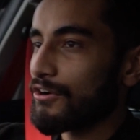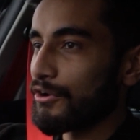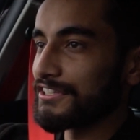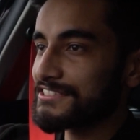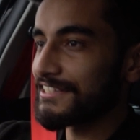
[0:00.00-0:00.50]

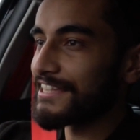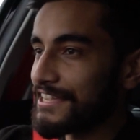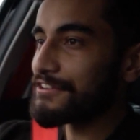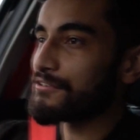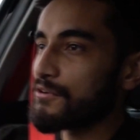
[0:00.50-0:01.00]

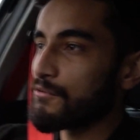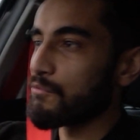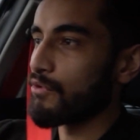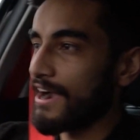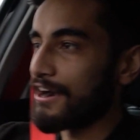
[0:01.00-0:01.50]
Honestly,
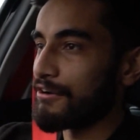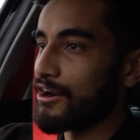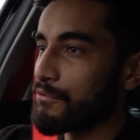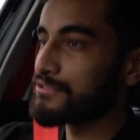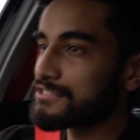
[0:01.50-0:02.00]
wow,
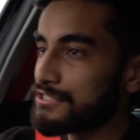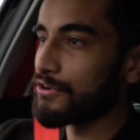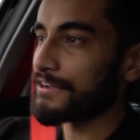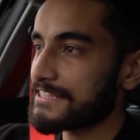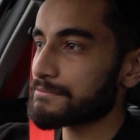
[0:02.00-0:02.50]
I was
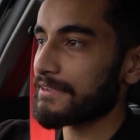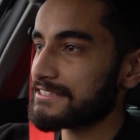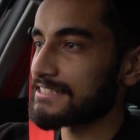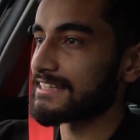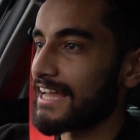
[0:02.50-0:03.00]
not
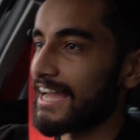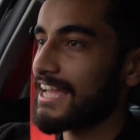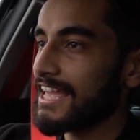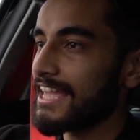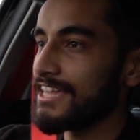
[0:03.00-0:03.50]
expecting that
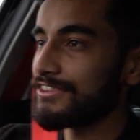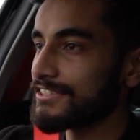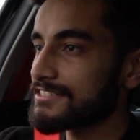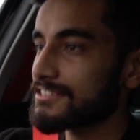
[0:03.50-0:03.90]
in the